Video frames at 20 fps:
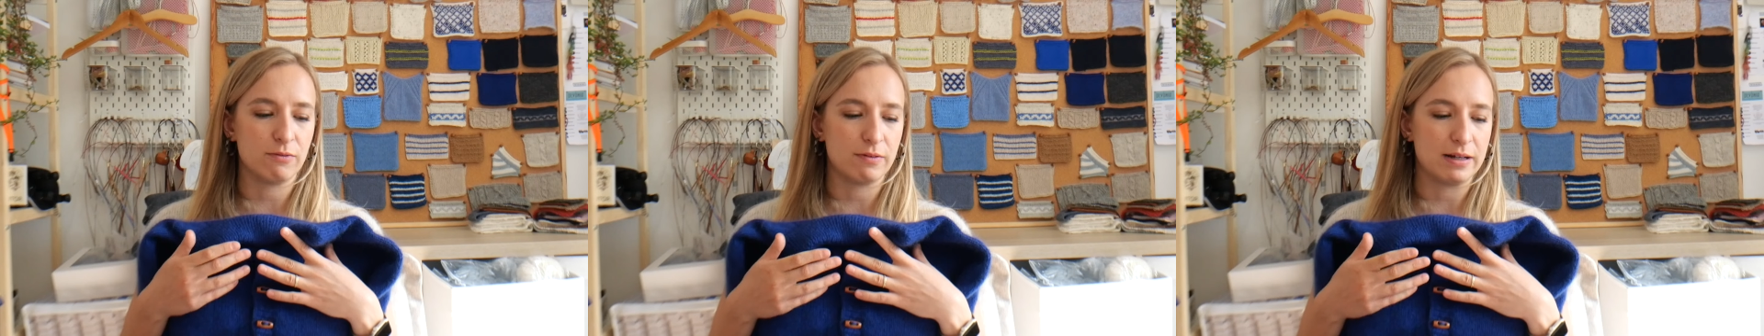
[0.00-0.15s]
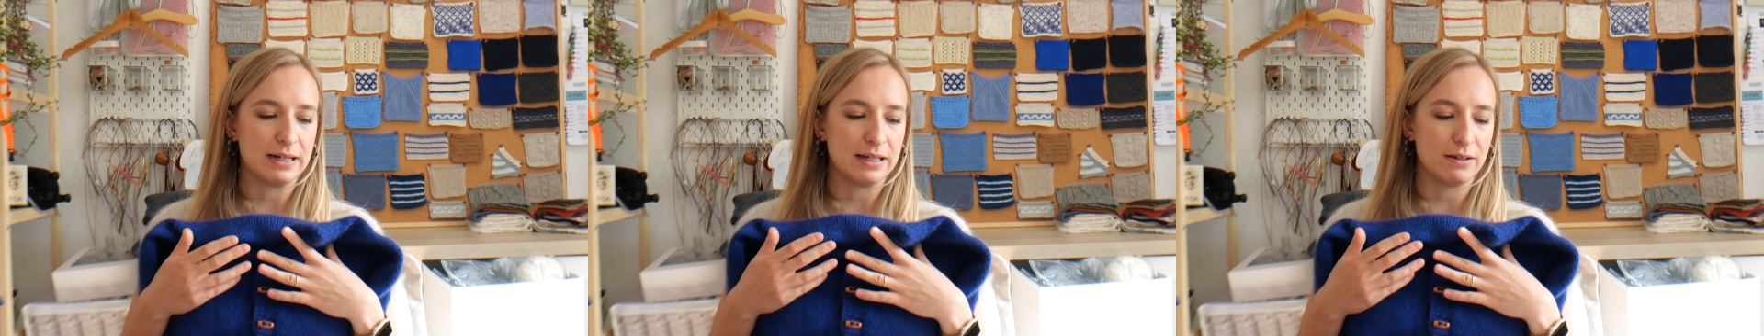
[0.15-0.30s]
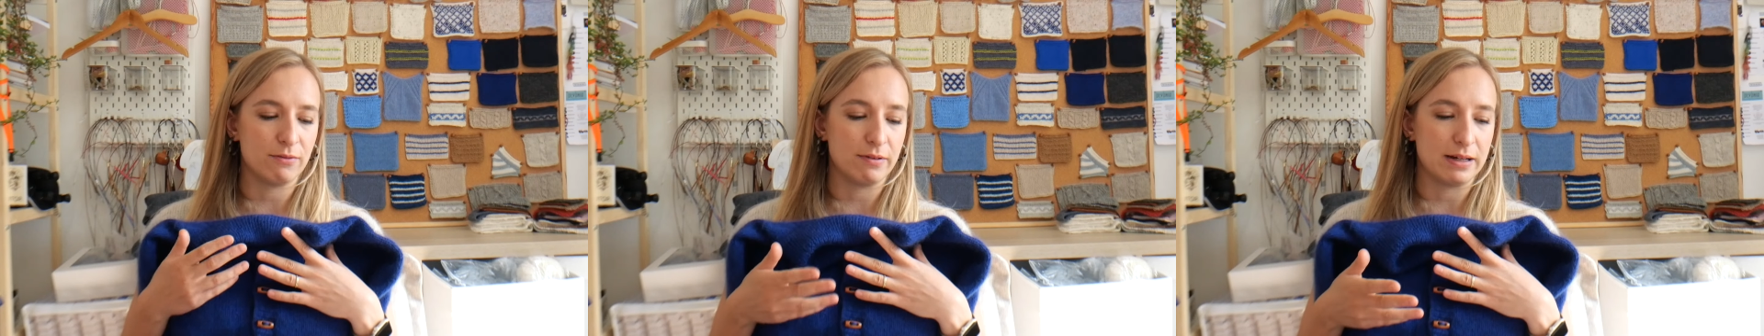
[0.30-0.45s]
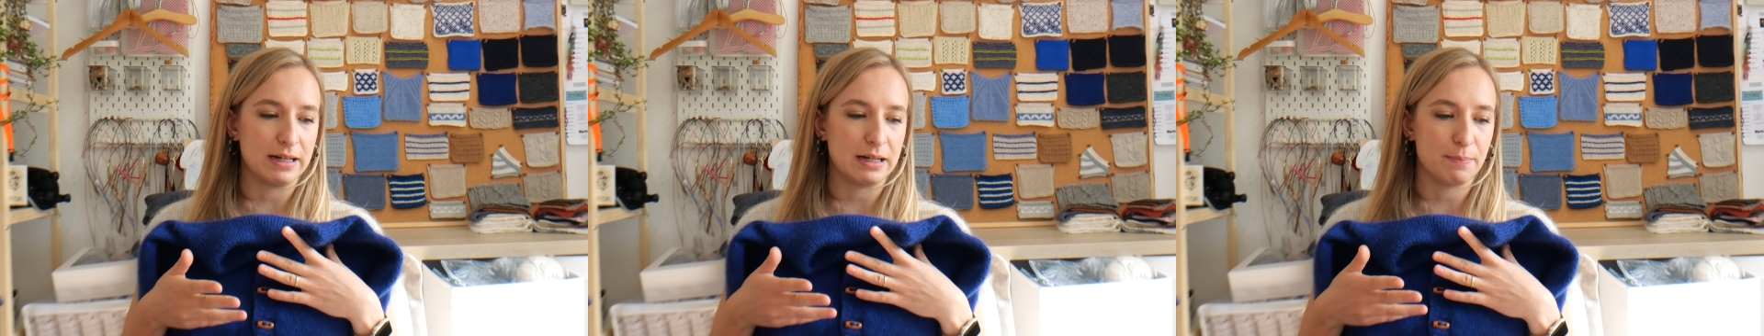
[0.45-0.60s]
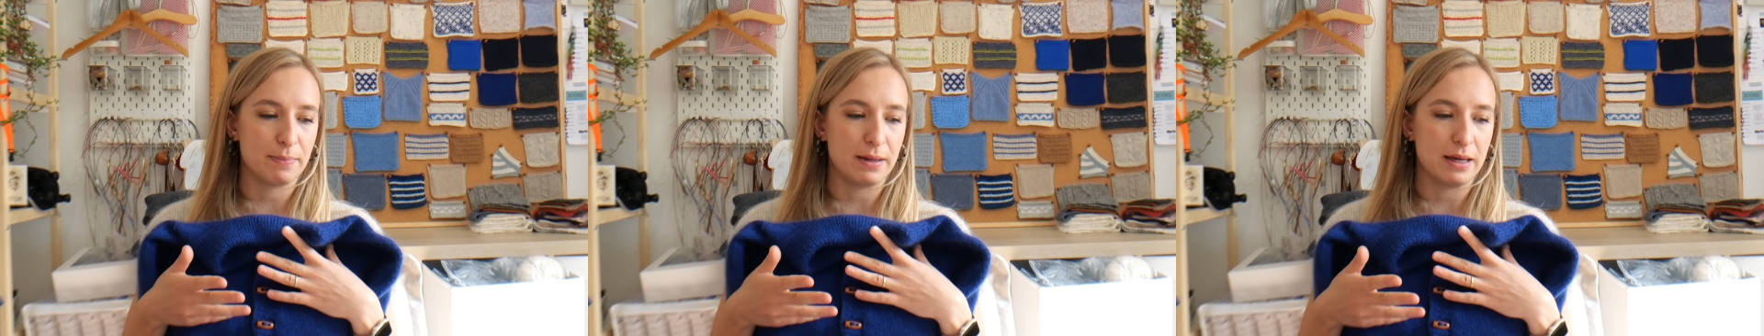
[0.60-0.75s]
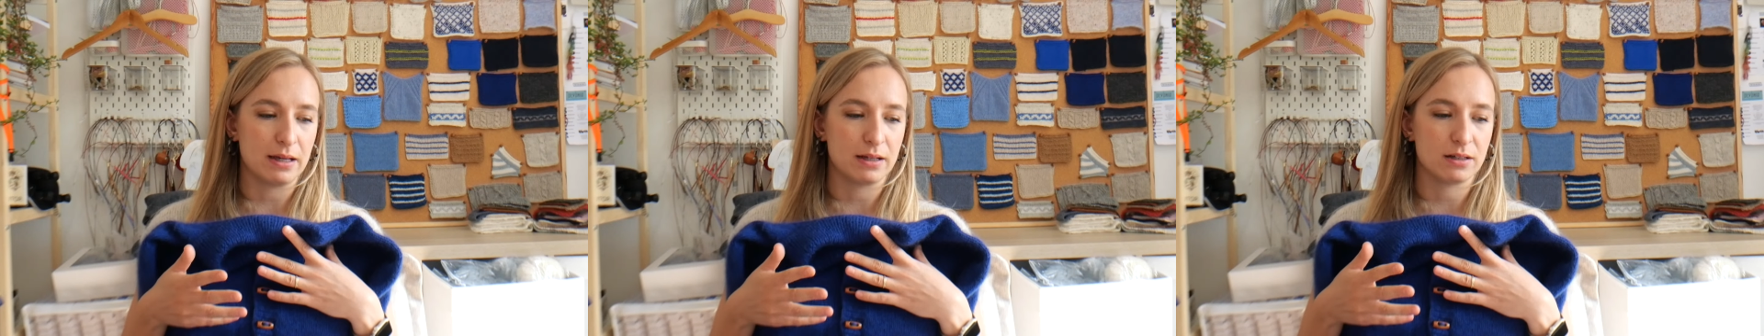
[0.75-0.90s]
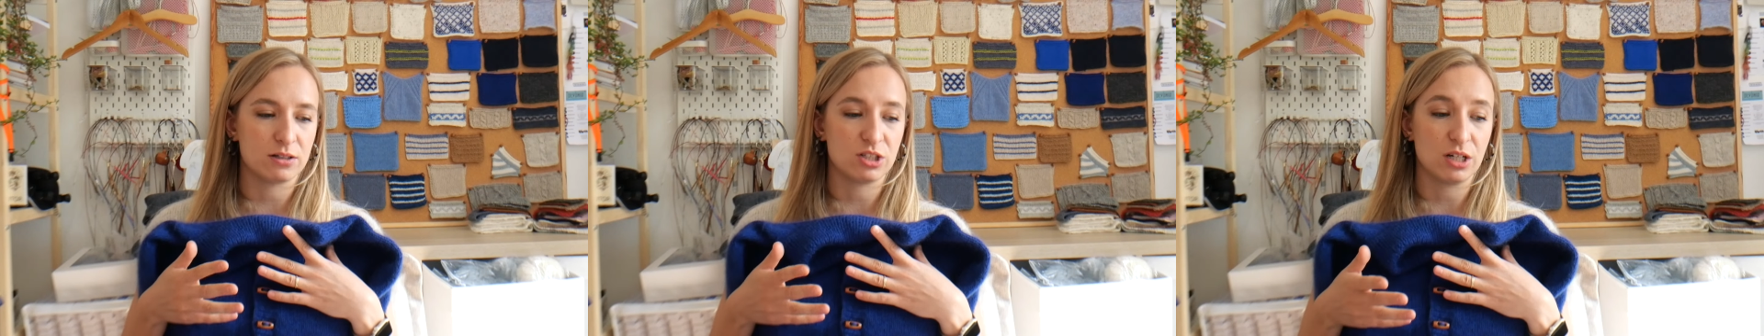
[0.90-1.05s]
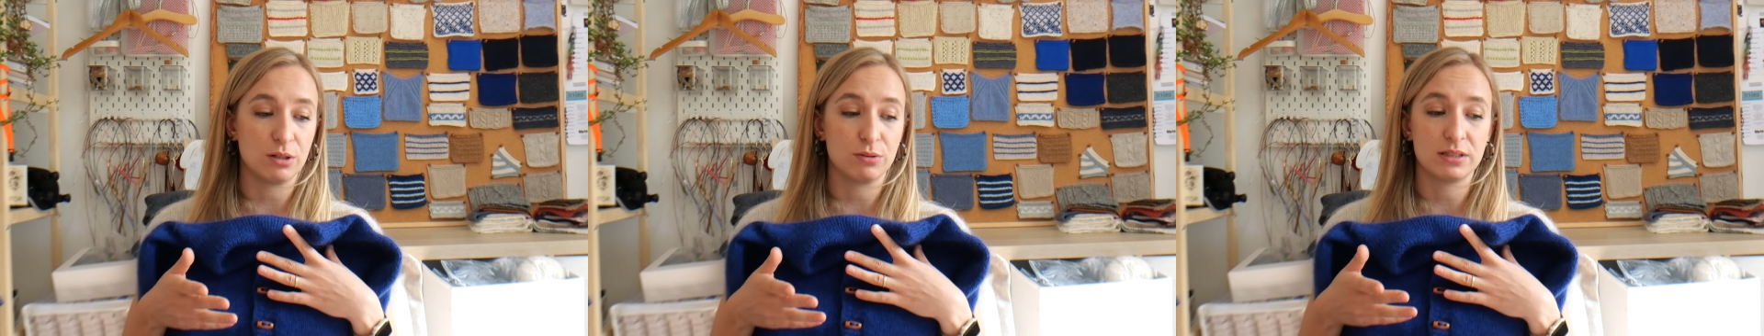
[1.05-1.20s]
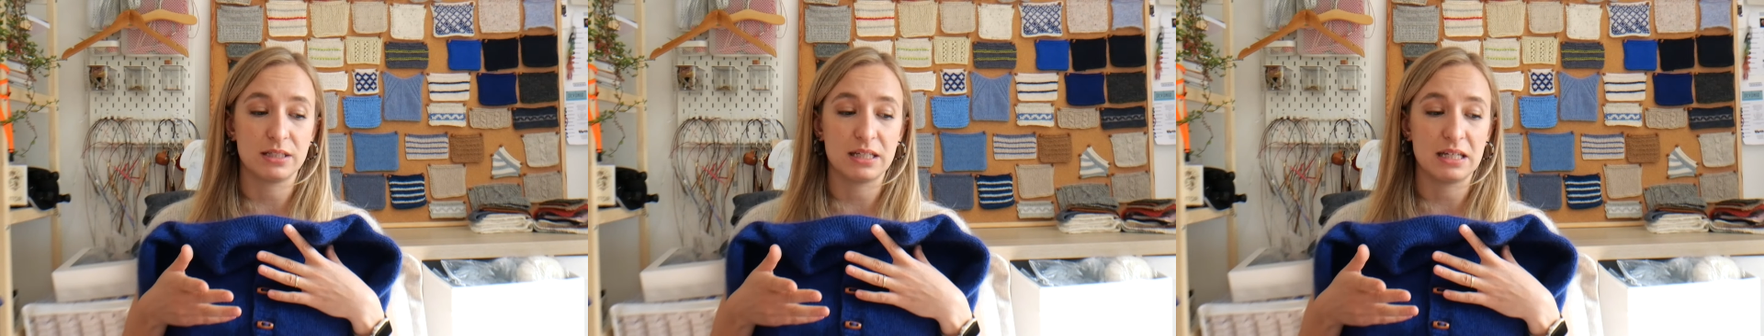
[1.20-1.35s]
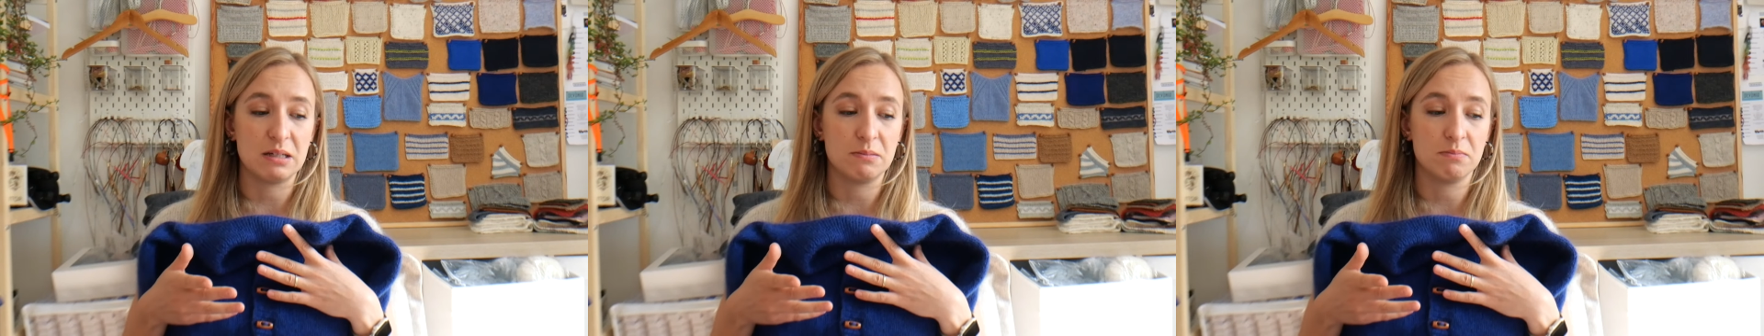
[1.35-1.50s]
really, really big
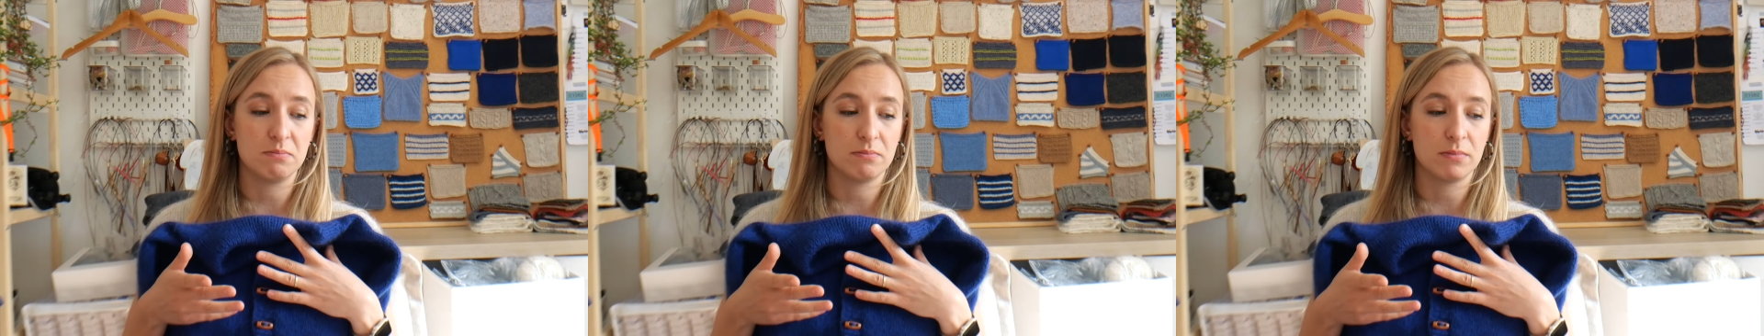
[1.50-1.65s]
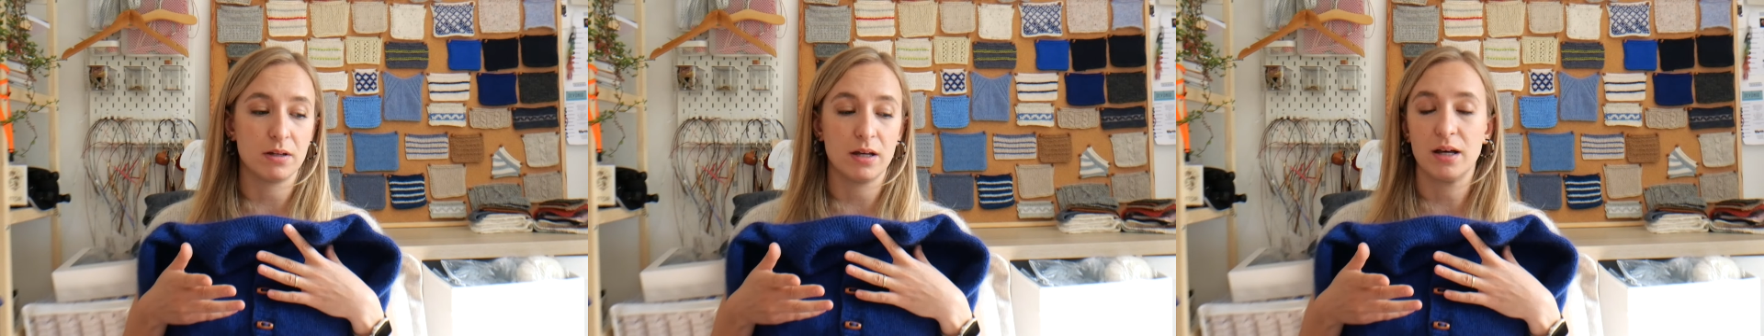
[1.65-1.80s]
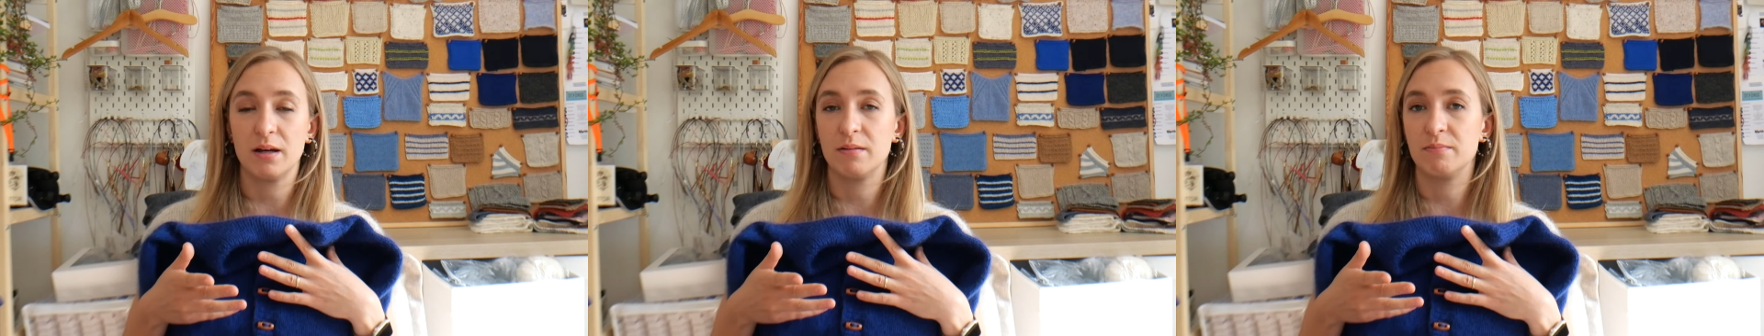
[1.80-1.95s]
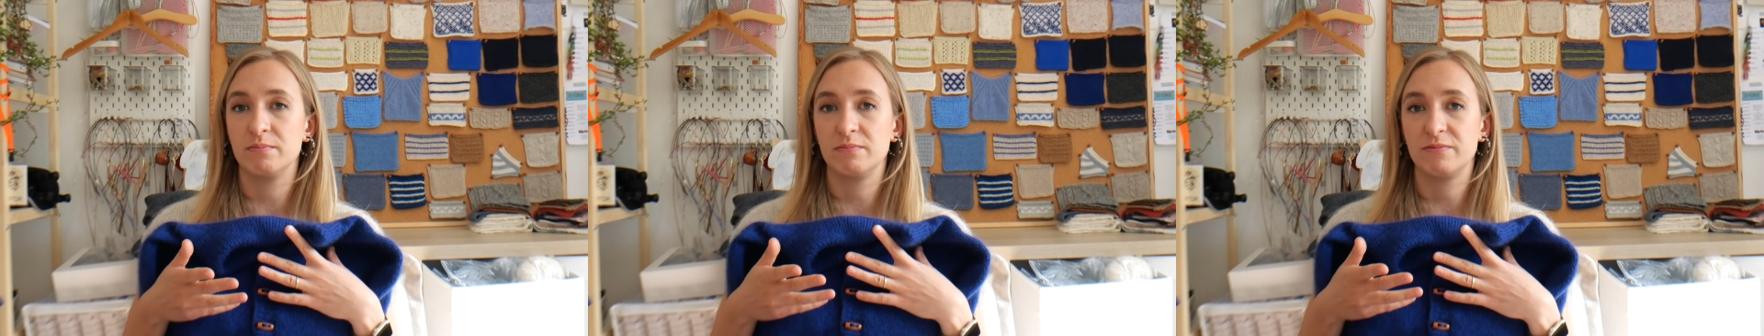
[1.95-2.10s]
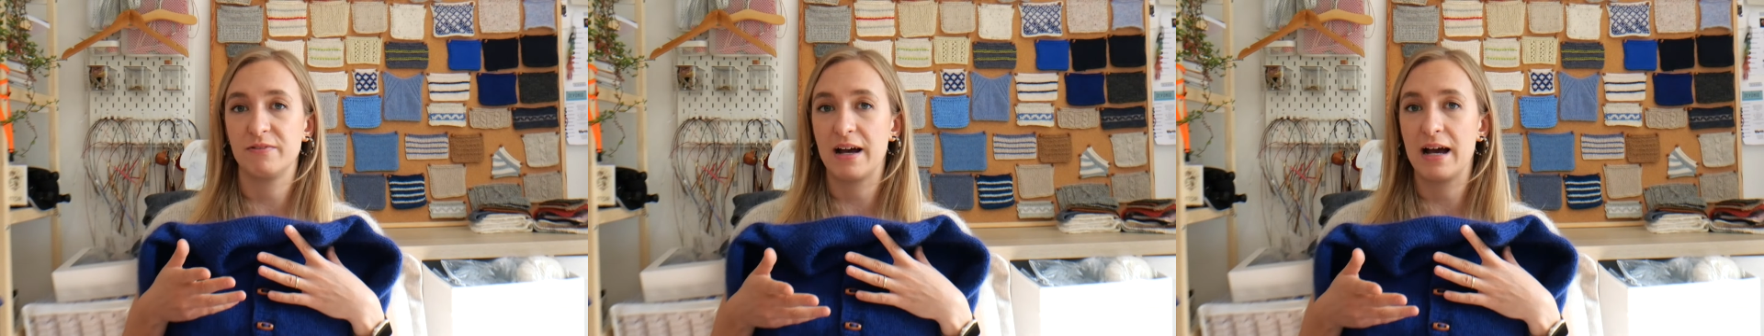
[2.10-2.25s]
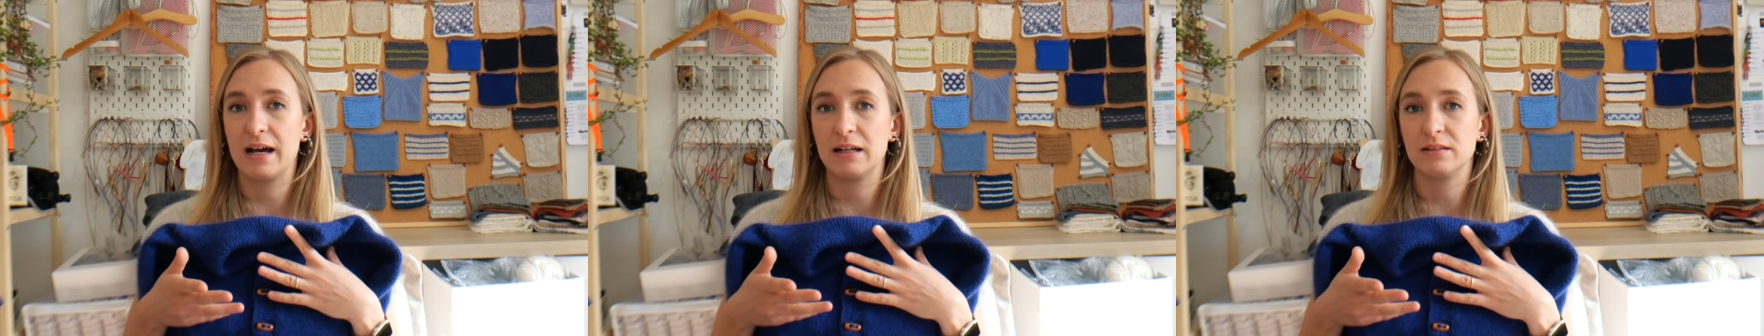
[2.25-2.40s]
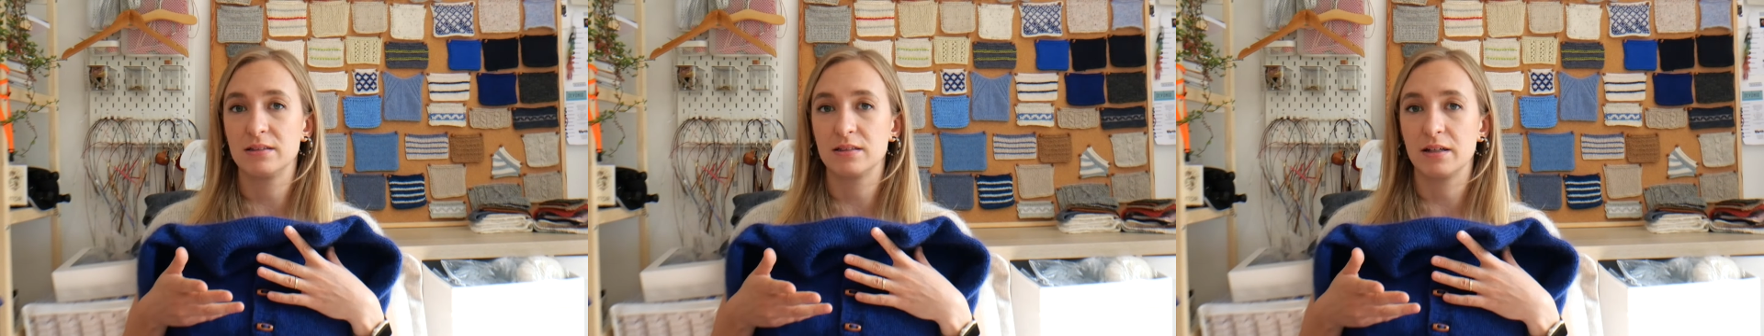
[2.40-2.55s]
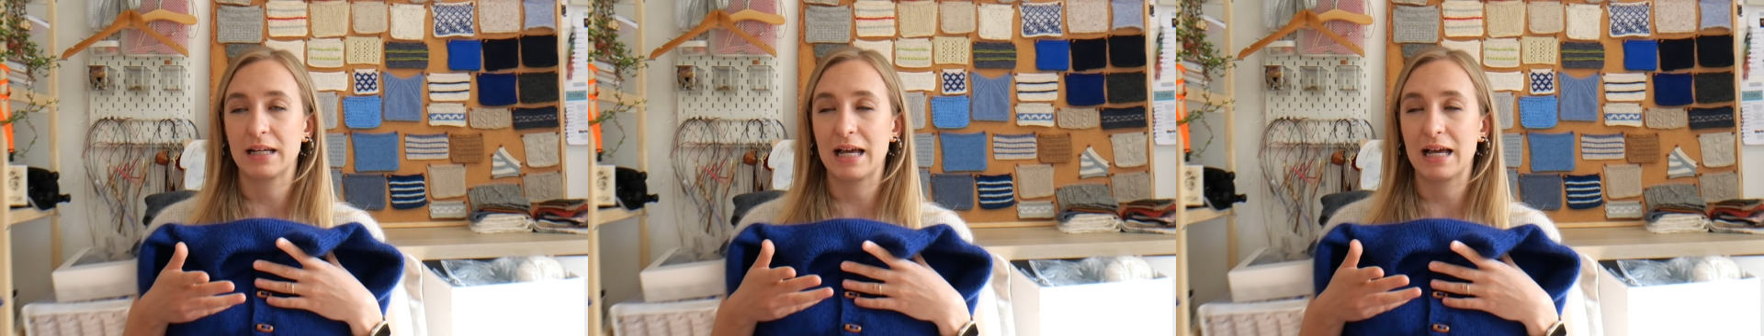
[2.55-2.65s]
Chelsea fans.